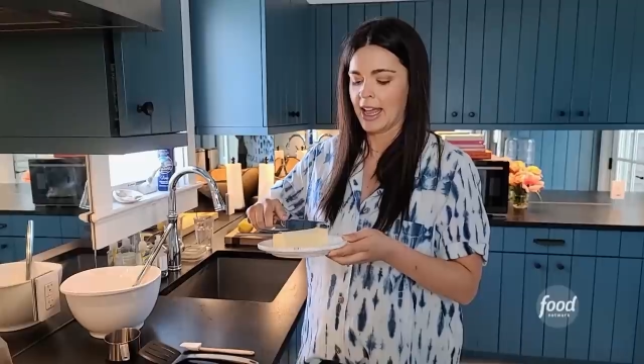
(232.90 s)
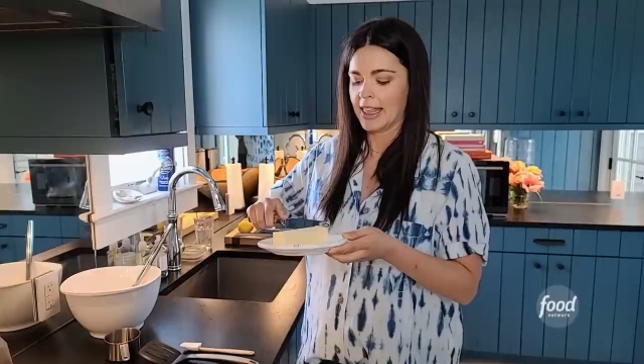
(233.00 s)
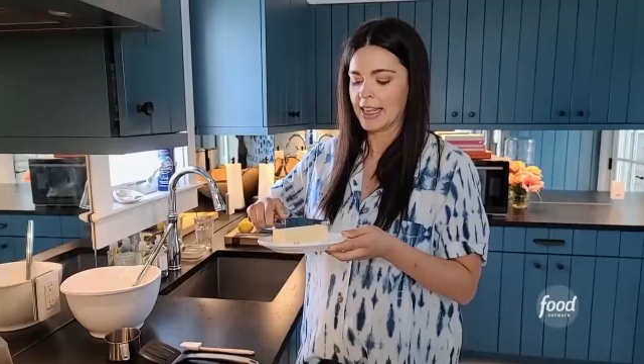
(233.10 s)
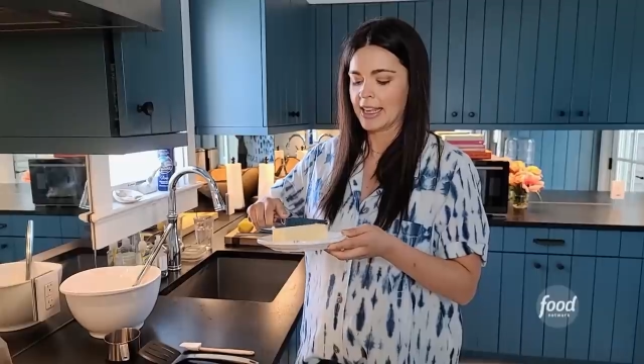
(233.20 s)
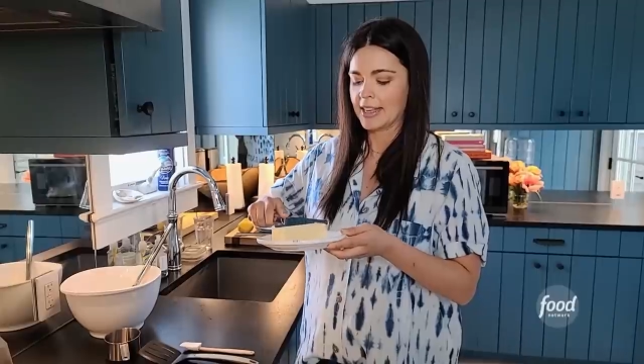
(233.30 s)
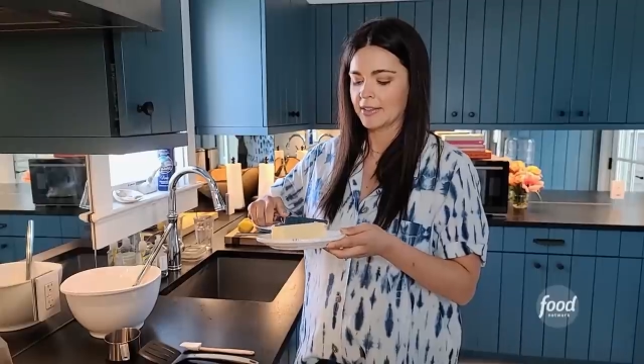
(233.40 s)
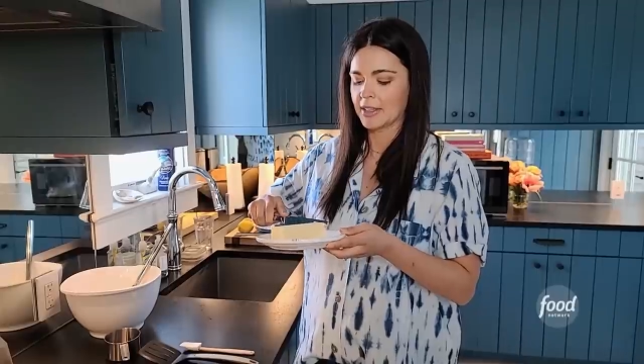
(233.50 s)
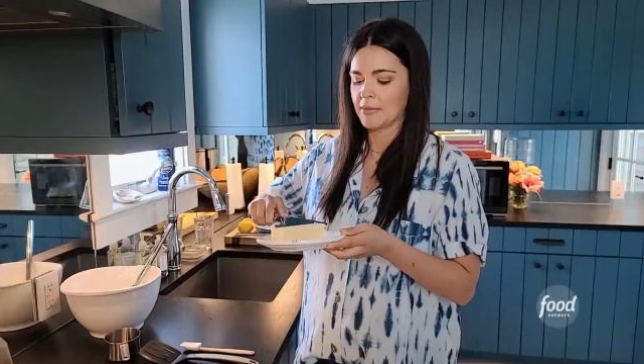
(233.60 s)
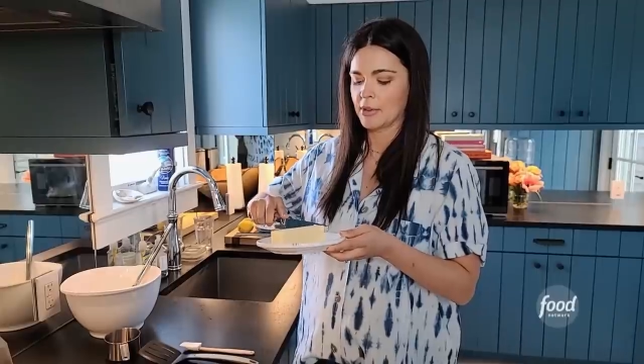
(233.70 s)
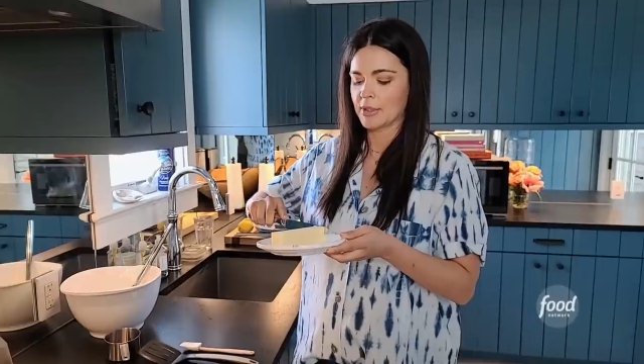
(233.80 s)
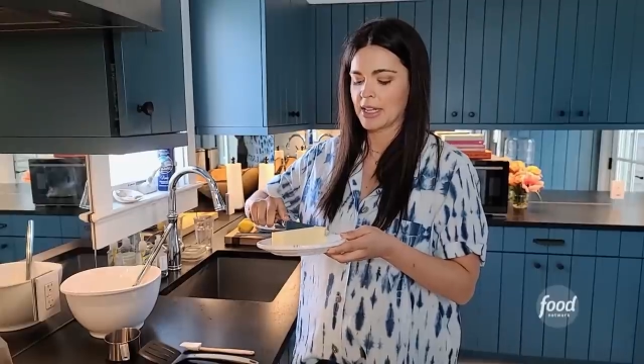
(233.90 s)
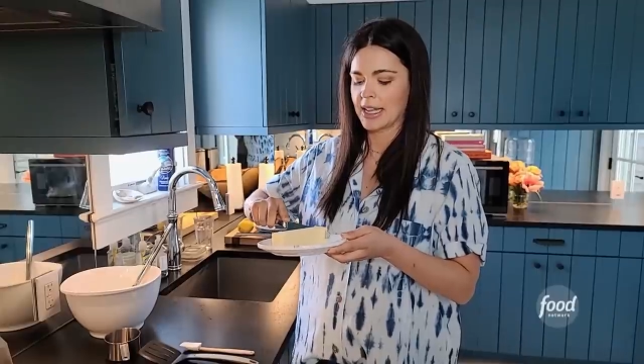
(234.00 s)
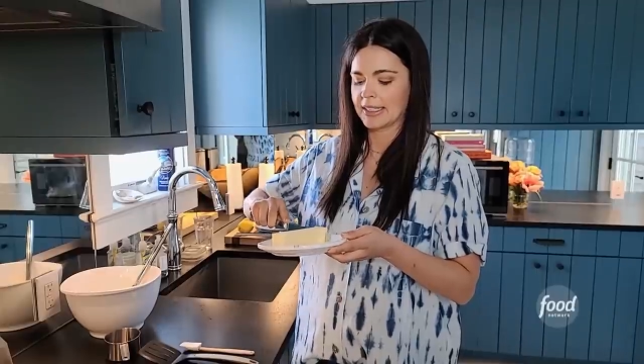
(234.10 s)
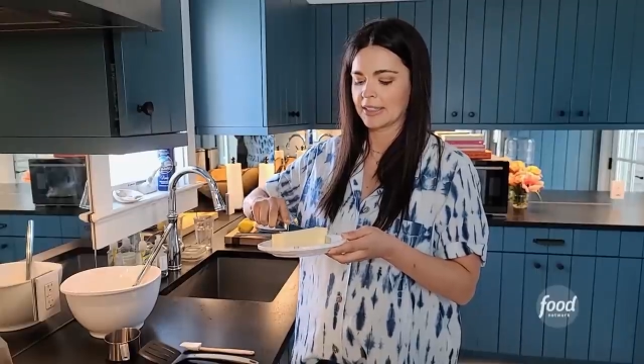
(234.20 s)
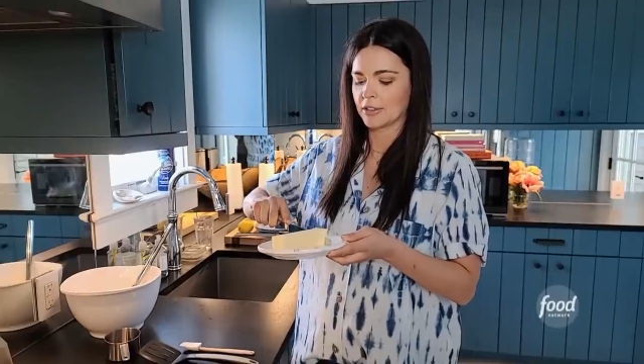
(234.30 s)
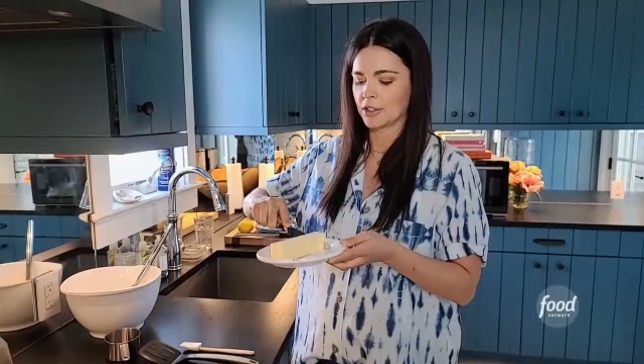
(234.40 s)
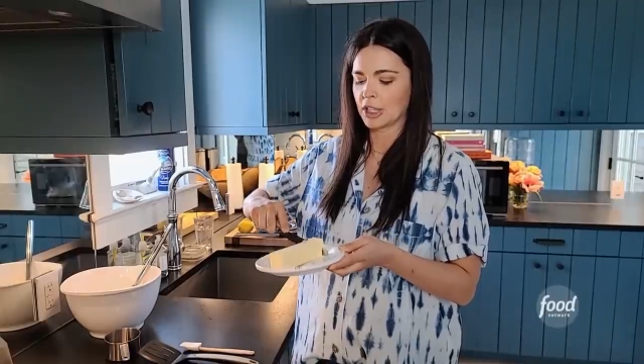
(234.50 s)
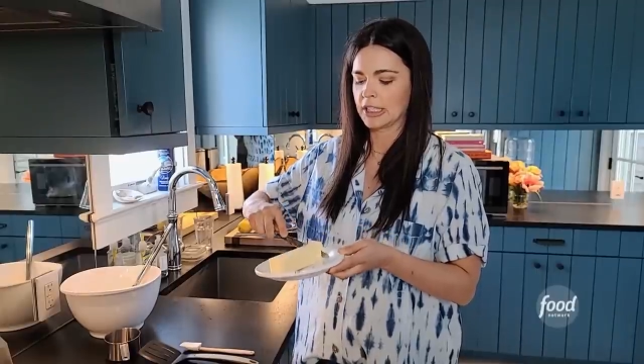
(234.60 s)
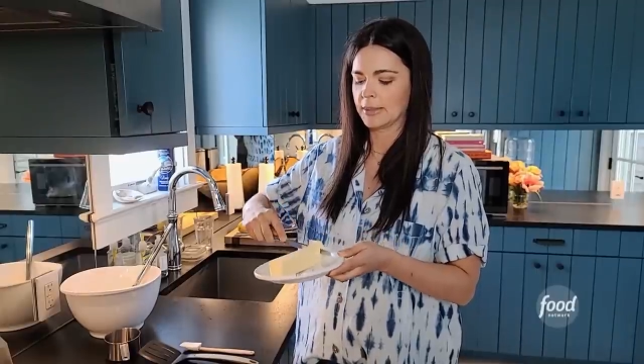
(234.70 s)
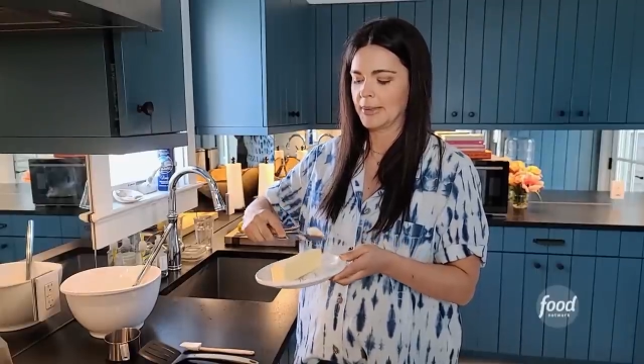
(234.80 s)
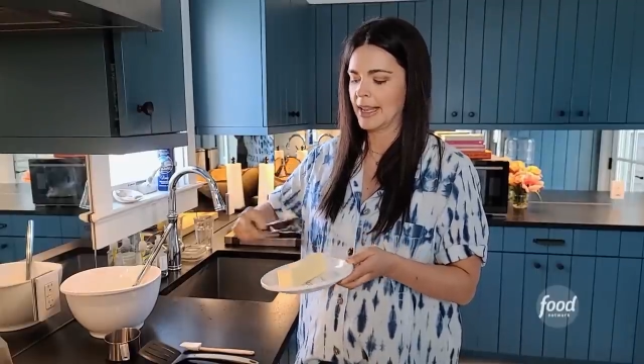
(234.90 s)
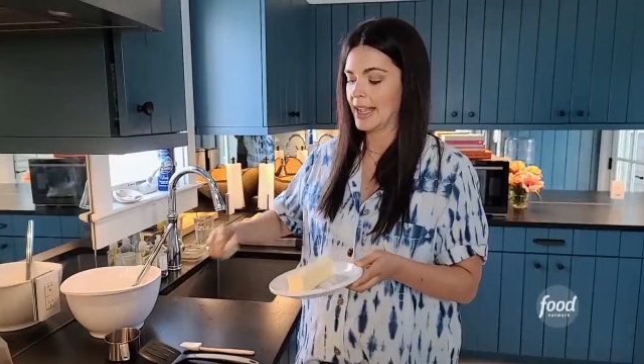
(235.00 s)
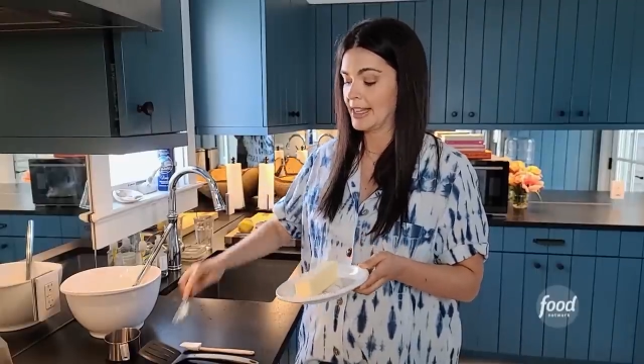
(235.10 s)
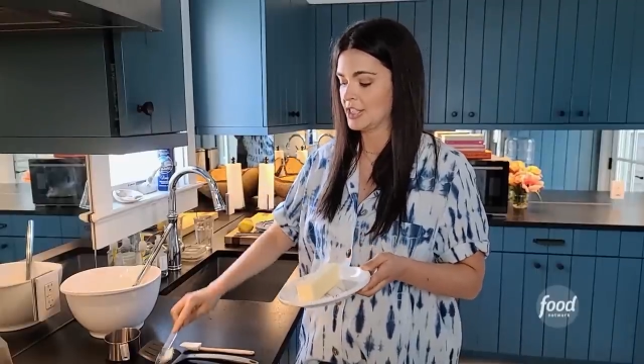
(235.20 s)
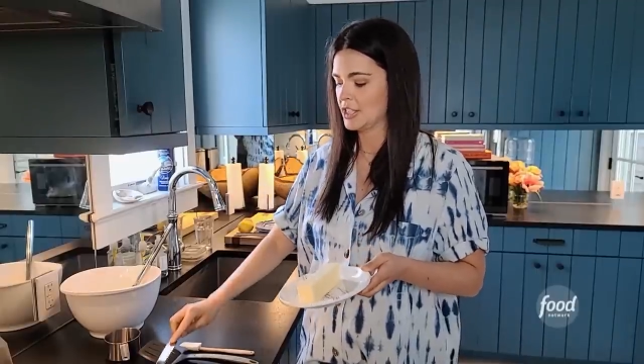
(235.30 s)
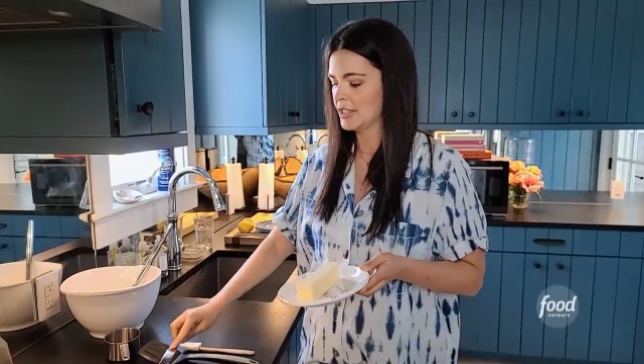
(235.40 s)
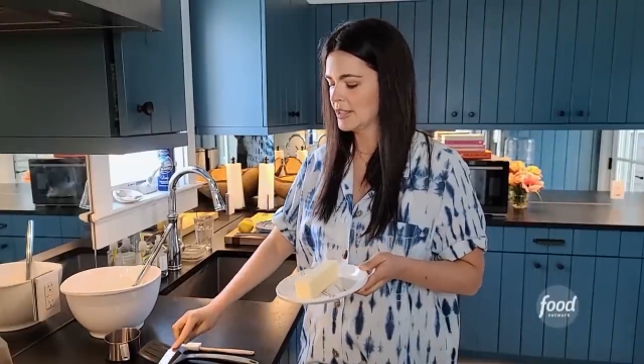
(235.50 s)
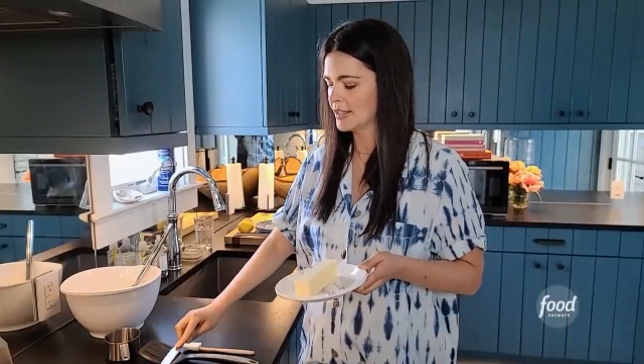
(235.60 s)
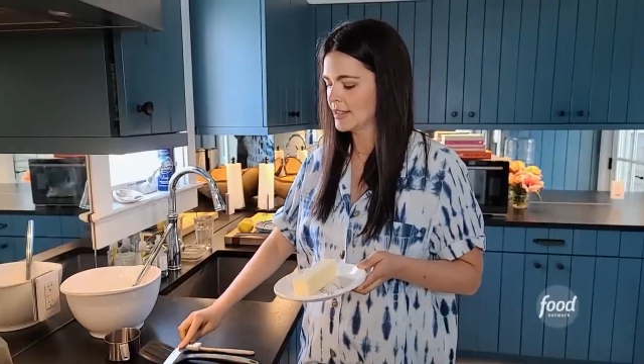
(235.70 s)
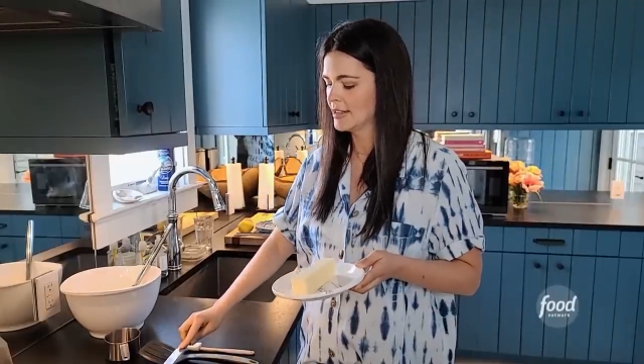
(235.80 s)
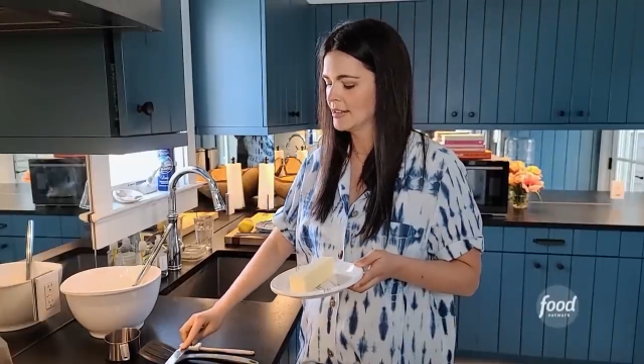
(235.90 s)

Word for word: I think it gives them those nice little crispy edges.